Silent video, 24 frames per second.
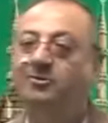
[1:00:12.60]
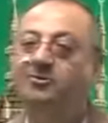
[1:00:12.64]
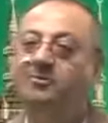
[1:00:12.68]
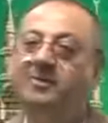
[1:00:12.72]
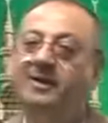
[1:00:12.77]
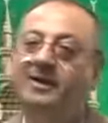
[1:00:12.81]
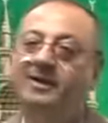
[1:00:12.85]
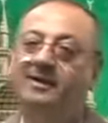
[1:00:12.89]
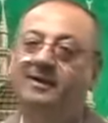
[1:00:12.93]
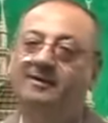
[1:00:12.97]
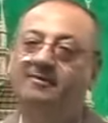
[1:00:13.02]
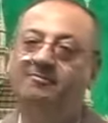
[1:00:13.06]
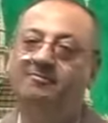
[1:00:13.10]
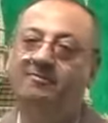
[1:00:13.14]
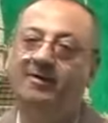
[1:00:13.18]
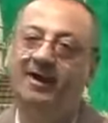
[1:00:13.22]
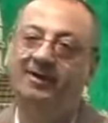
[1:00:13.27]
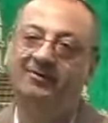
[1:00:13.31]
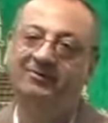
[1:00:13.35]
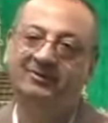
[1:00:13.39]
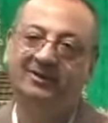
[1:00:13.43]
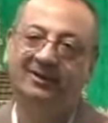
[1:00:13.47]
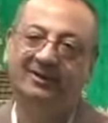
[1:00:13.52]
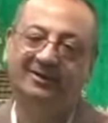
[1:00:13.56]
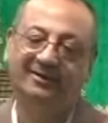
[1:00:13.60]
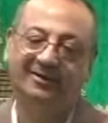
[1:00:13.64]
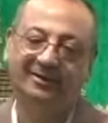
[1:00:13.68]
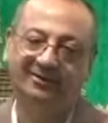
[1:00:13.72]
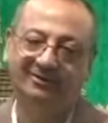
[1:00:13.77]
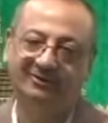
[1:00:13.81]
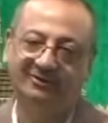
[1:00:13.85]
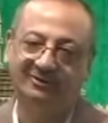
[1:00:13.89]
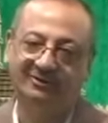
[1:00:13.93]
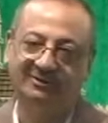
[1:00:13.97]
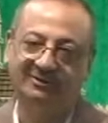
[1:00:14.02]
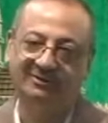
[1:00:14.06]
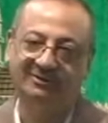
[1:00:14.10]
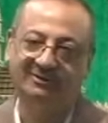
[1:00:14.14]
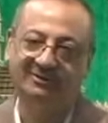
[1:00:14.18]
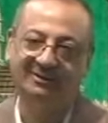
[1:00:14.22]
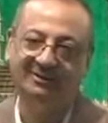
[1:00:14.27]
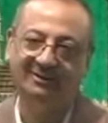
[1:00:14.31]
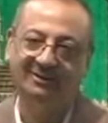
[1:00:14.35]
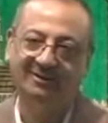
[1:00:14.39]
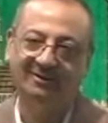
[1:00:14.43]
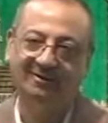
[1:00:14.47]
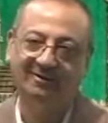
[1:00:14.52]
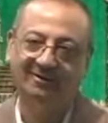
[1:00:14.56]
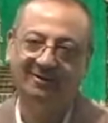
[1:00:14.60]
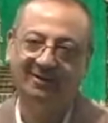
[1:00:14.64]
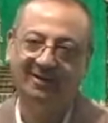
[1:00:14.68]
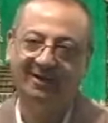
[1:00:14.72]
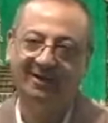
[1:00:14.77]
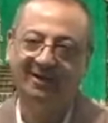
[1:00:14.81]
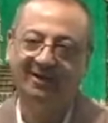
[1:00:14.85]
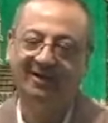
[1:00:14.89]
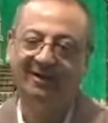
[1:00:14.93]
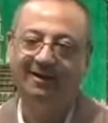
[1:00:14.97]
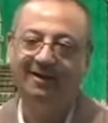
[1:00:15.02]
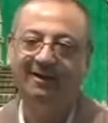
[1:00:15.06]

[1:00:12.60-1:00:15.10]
to make it 5 sentences. Okay?